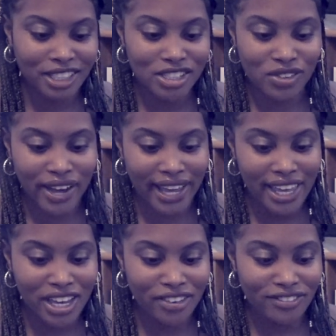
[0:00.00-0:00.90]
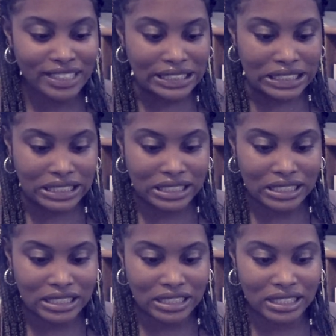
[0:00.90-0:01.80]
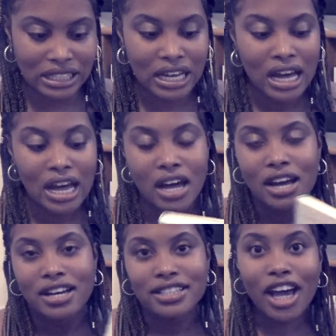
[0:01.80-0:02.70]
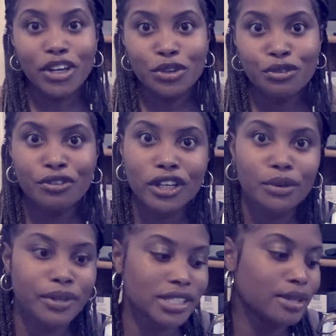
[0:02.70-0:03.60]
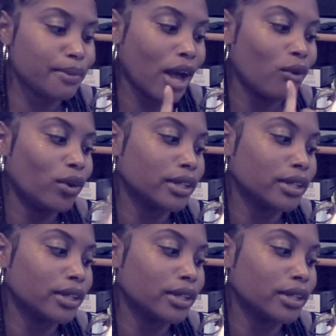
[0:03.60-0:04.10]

so I can't really tell you fully what it's about.